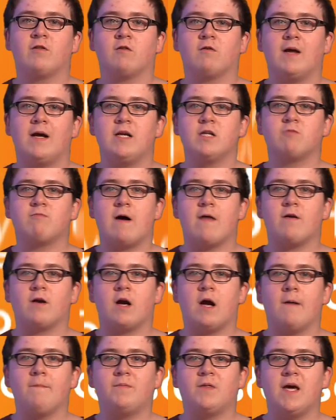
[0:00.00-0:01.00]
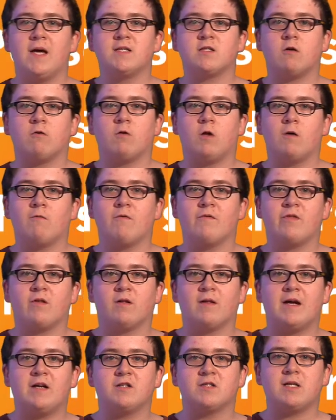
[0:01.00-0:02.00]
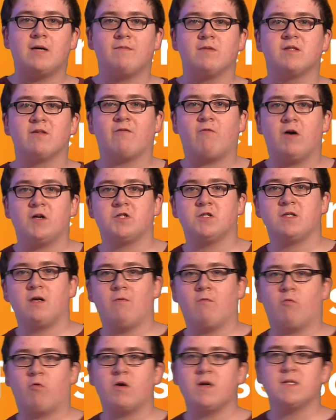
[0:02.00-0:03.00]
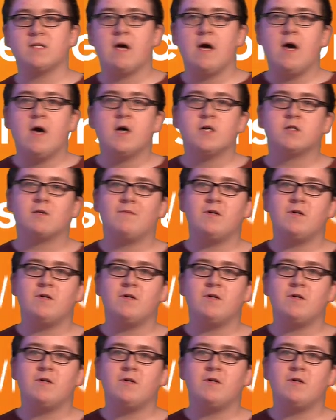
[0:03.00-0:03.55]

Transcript: the latest weather updates along with the latest statements of watches and warnings, so